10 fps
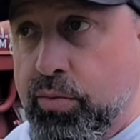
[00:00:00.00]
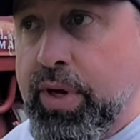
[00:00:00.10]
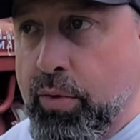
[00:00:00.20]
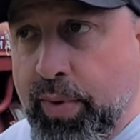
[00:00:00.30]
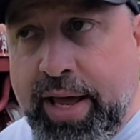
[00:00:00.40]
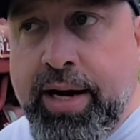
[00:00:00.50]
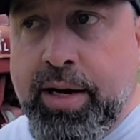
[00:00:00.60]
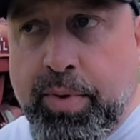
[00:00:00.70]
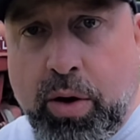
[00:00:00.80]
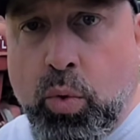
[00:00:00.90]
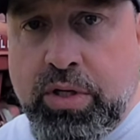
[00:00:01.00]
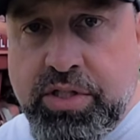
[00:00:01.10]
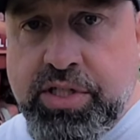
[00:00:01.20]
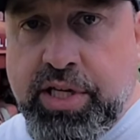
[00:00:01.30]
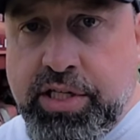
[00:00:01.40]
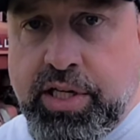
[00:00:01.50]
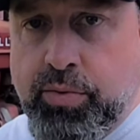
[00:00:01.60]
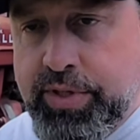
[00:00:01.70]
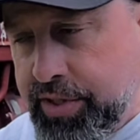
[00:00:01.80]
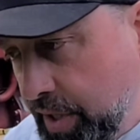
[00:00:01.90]
it ran at about 160,
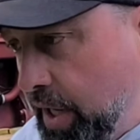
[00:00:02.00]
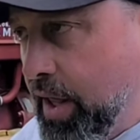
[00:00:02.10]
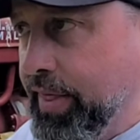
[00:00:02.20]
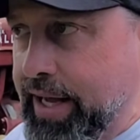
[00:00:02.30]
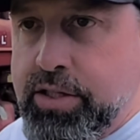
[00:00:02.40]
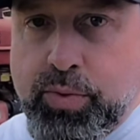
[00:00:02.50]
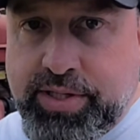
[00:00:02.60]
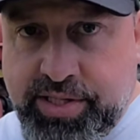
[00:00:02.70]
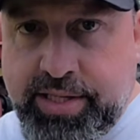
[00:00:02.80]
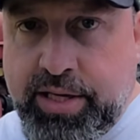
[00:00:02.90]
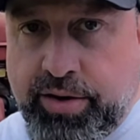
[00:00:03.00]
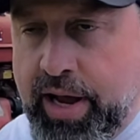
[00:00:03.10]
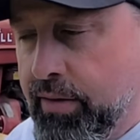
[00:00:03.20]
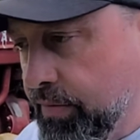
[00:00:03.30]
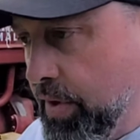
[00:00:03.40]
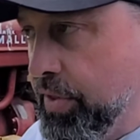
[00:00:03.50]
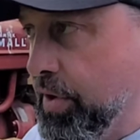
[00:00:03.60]
which that's what's in there now for a